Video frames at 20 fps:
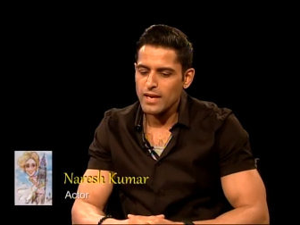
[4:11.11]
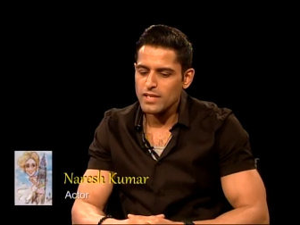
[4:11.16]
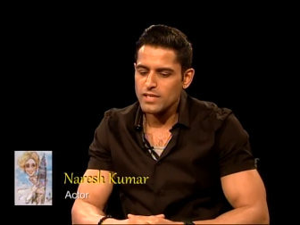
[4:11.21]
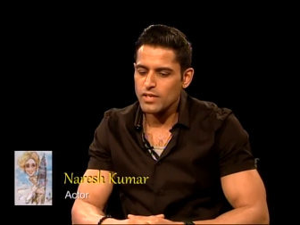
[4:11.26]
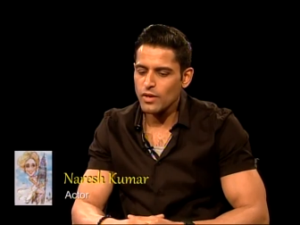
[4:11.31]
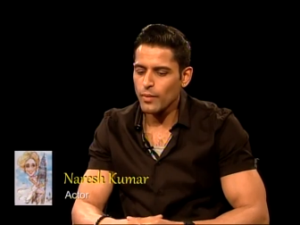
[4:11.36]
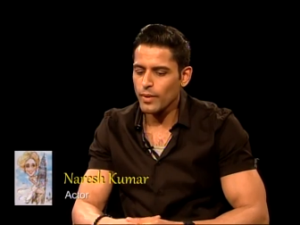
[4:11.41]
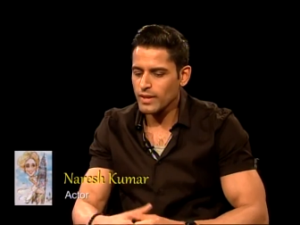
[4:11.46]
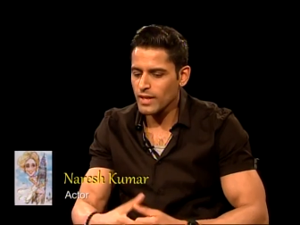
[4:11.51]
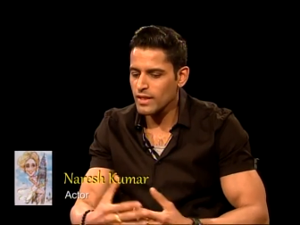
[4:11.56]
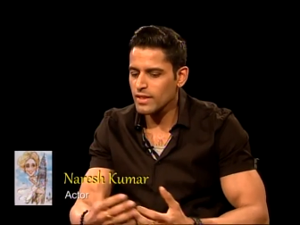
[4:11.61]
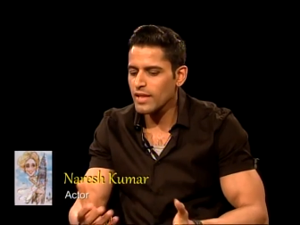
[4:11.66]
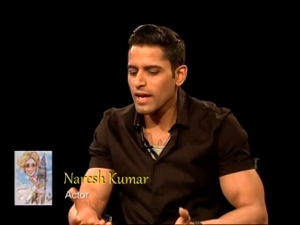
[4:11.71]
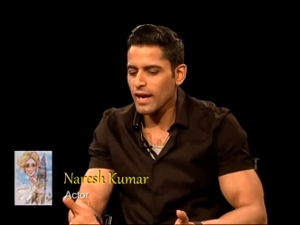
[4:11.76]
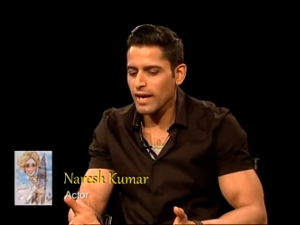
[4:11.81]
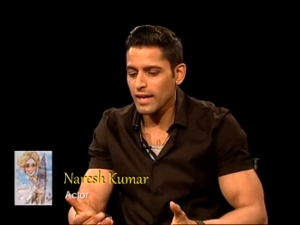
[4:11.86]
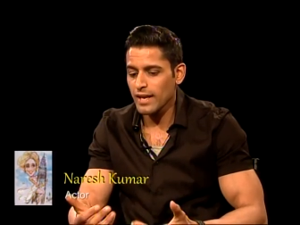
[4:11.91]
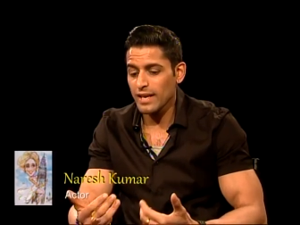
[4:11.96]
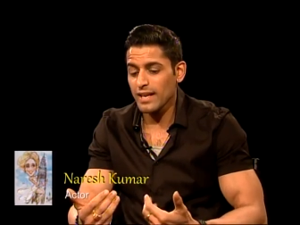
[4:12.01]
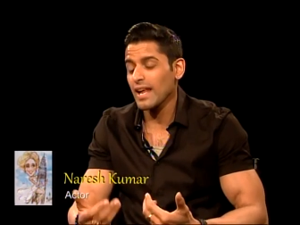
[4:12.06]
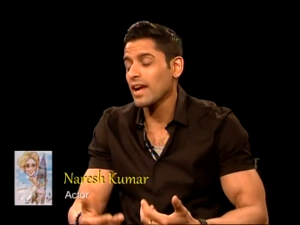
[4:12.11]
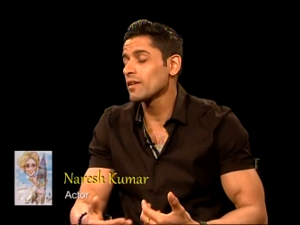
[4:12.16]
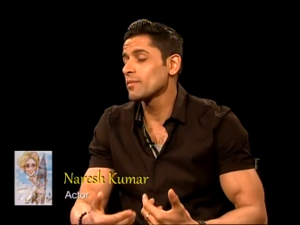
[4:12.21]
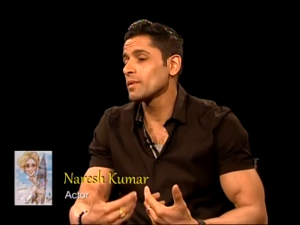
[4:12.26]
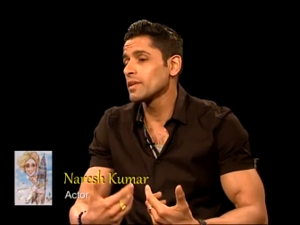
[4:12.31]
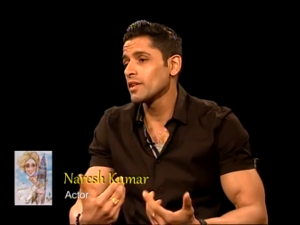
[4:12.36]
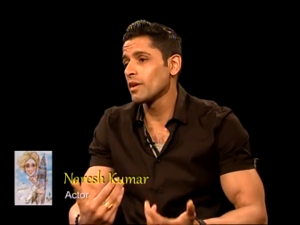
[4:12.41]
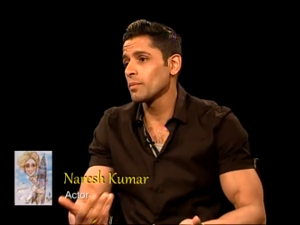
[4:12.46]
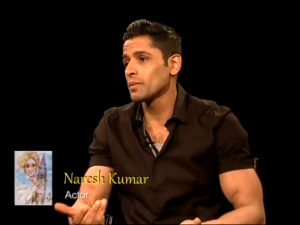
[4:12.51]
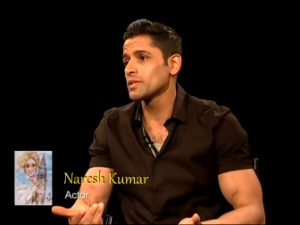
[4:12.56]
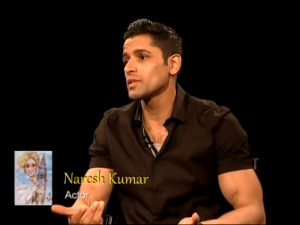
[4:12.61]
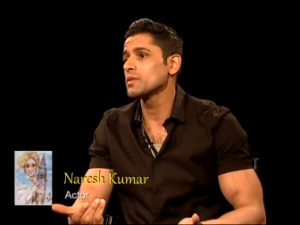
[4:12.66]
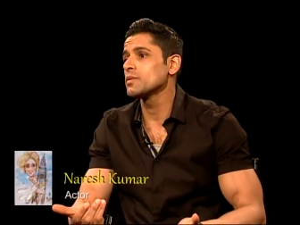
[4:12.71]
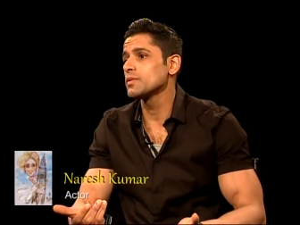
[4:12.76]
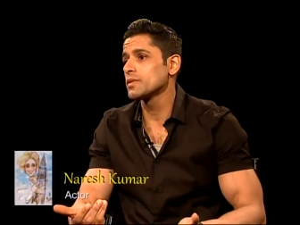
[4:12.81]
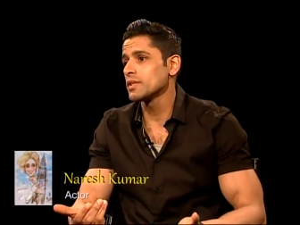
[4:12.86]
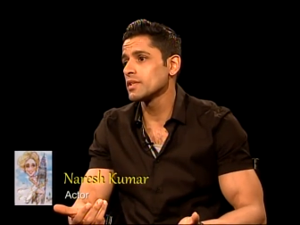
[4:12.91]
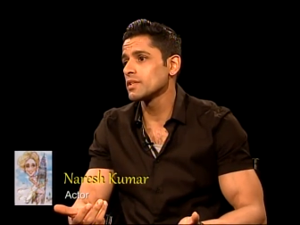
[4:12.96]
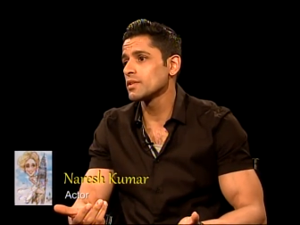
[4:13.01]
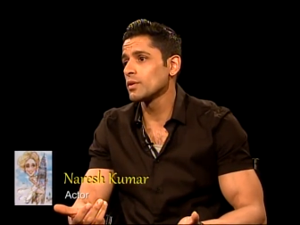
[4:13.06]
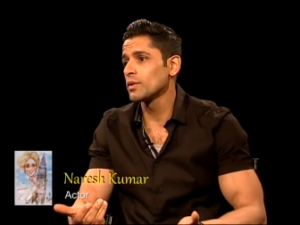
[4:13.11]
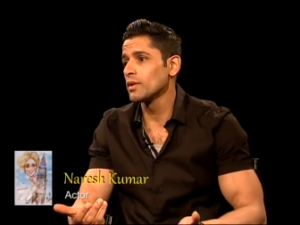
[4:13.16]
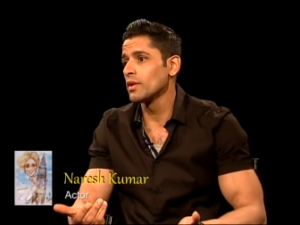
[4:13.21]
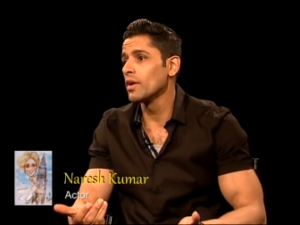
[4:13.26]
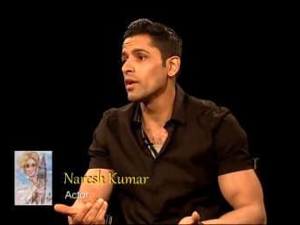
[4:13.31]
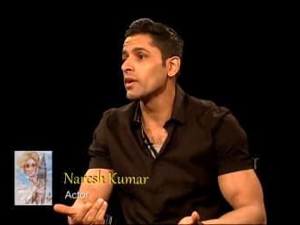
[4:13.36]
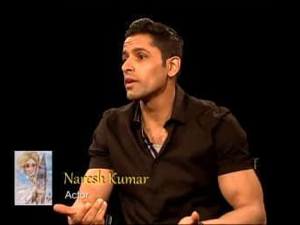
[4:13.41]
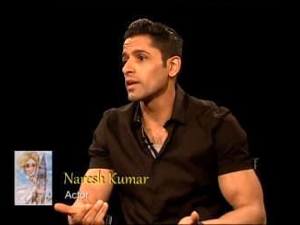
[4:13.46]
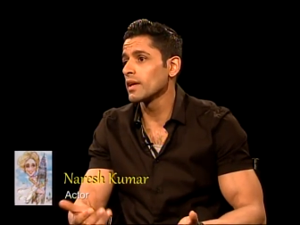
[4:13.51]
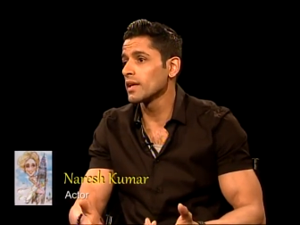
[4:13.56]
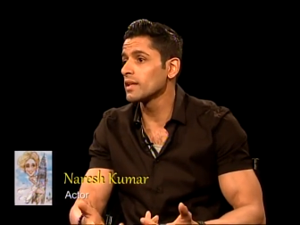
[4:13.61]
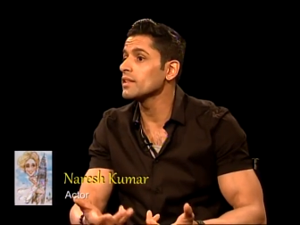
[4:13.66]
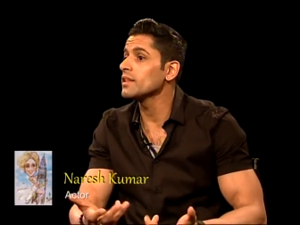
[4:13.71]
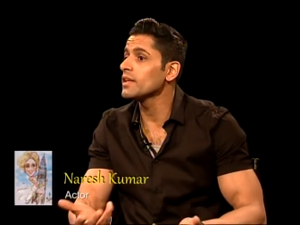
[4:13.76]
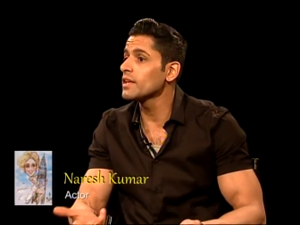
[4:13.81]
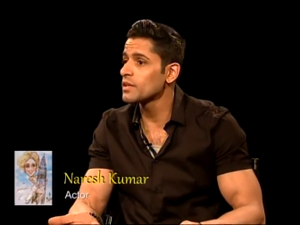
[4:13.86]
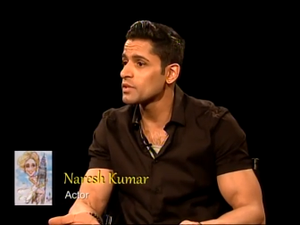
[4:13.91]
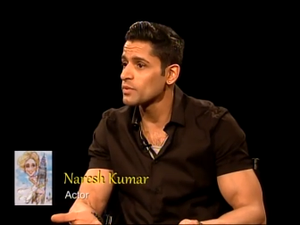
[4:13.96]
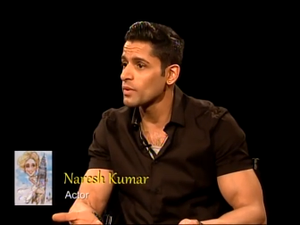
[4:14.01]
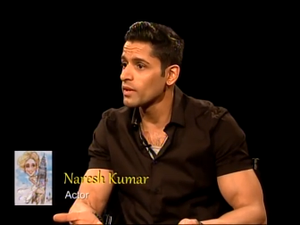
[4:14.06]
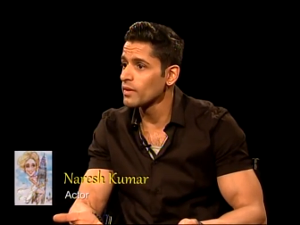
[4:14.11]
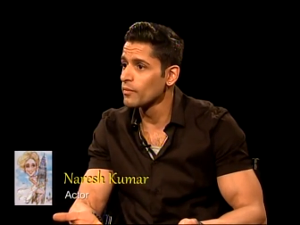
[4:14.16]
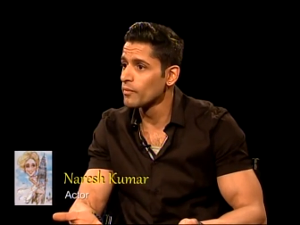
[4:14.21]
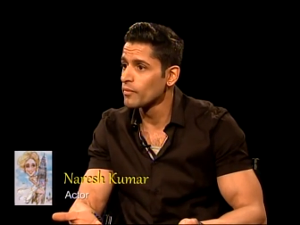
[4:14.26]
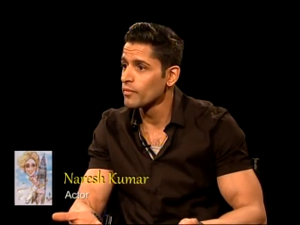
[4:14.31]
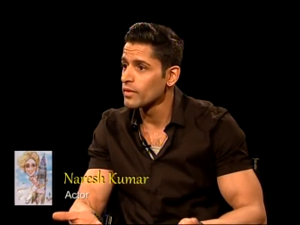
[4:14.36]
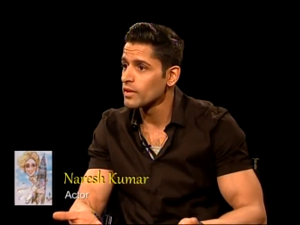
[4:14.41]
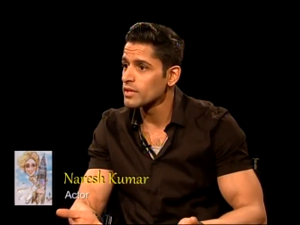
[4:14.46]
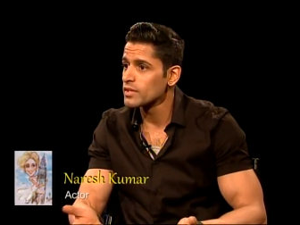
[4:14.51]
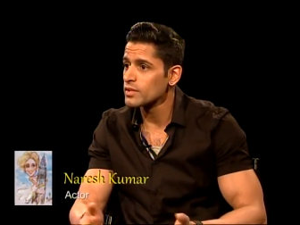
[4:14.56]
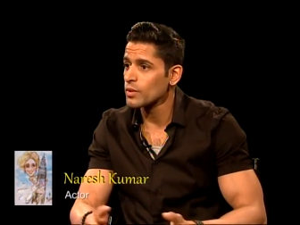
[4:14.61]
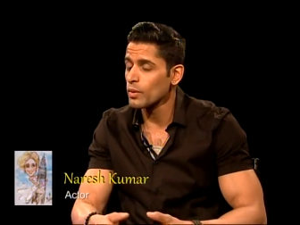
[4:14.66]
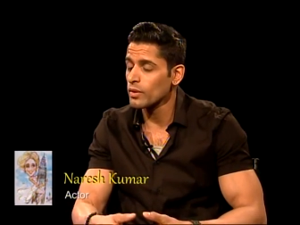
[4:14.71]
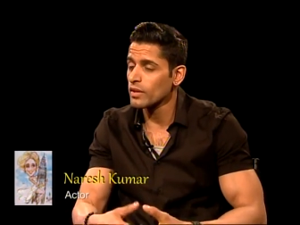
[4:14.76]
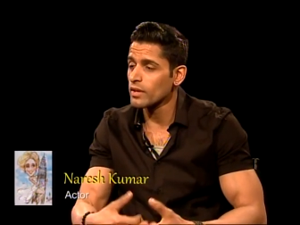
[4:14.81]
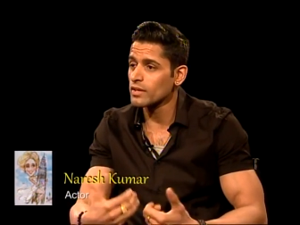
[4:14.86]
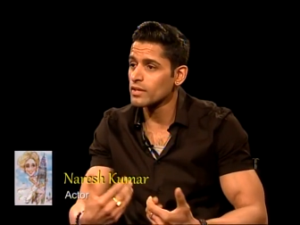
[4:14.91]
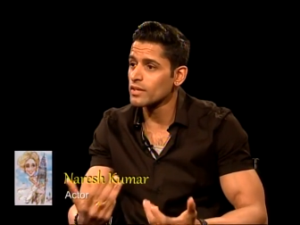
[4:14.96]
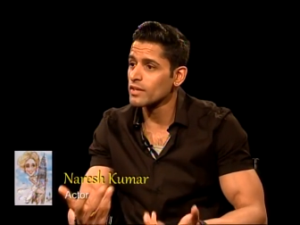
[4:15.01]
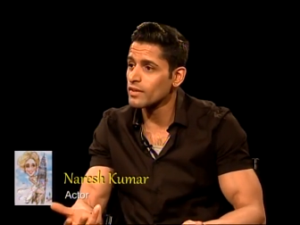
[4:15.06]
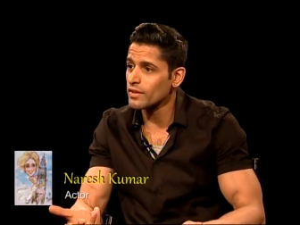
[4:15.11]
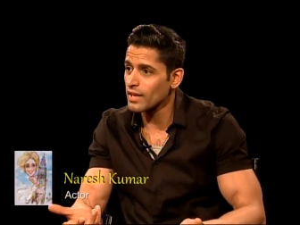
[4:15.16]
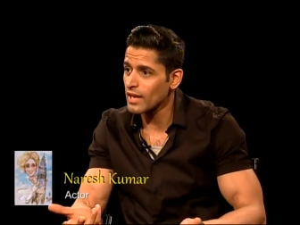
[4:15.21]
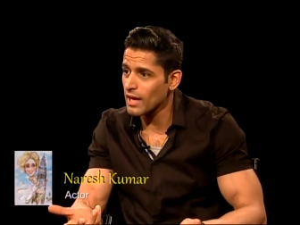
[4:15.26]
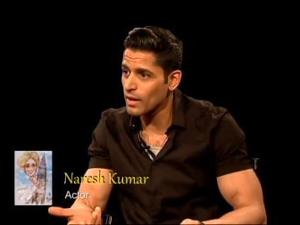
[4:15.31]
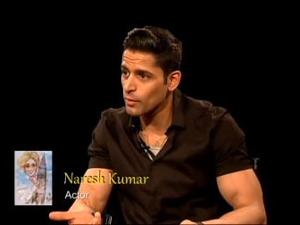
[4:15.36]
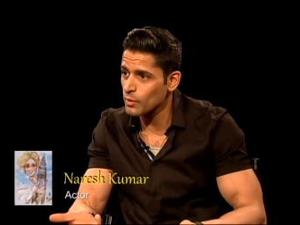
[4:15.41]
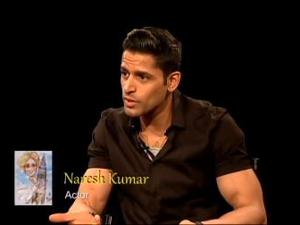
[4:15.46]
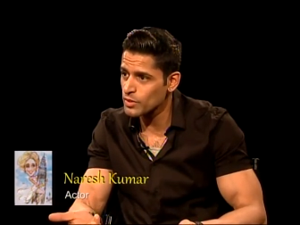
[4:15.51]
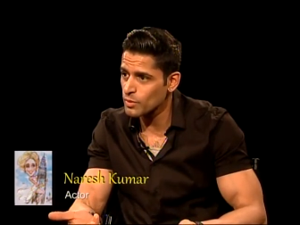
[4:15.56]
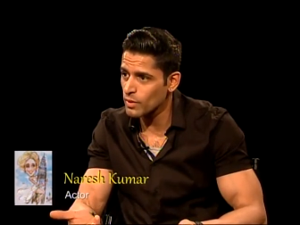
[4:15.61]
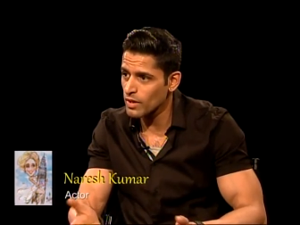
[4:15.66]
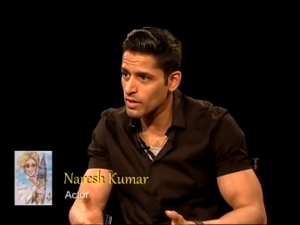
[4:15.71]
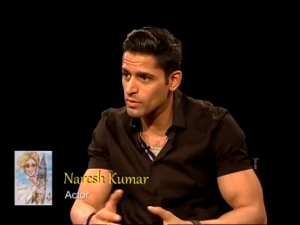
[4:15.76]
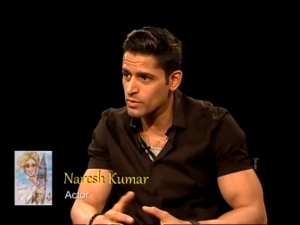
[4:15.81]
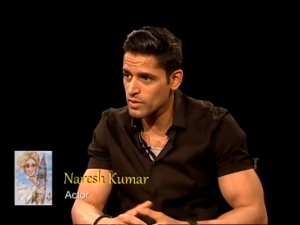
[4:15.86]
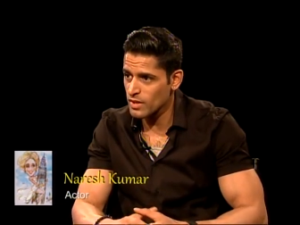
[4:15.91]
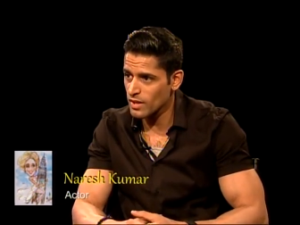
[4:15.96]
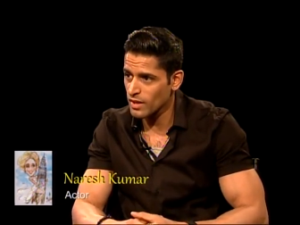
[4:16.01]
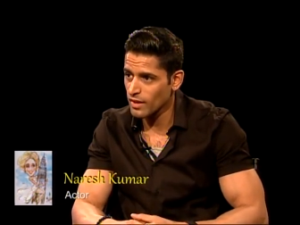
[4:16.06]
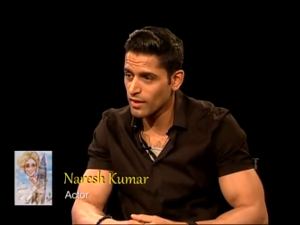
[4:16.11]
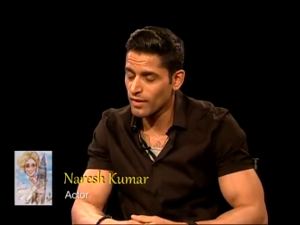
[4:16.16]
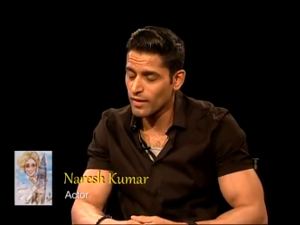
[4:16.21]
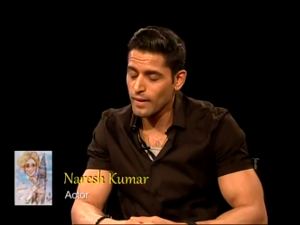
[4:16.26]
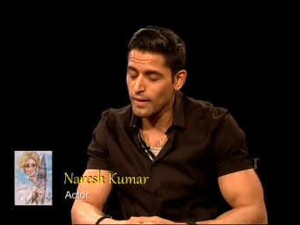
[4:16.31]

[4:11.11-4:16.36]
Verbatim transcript: So I did that and it allowed me the opportunity to learn Hindi as well. So right. I learned another language while I was there.